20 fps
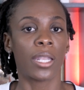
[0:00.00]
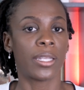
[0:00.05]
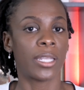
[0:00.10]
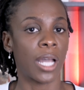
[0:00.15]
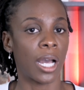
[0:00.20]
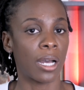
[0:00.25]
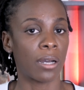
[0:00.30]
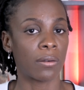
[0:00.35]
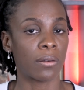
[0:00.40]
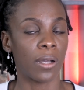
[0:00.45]

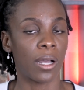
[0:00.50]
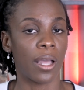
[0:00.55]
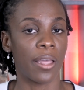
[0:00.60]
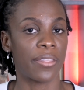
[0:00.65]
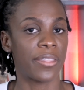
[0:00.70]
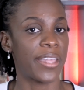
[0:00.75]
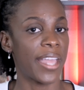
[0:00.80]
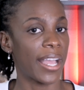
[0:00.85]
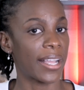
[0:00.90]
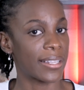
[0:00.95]
Now,
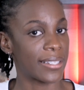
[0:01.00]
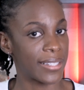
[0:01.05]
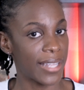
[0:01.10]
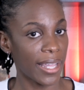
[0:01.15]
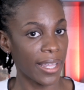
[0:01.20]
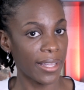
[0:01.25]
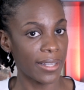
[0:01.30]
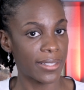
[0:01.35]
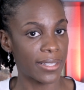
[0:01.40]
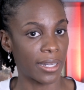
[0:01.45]
the
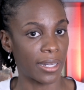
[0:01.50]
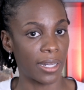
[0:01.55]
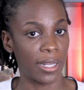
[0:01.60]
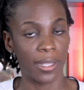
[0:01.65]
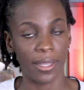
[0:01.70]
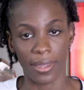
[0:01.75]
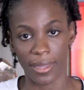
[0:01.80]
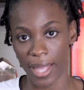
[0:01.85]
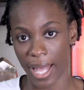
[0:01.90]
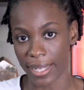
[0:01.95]

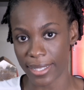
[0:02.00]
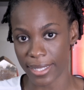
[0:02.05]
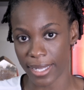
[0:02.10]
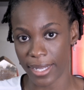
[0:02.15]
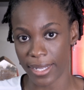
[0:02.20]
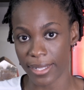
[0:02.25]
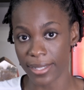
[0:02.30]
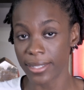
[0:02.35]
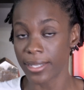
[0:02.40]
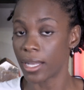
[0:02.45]
executor, that
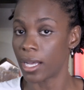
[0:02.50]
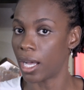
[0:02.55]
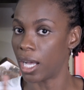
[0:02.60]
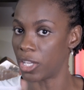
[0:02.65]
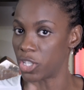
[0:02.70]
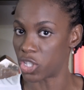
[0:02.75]
is a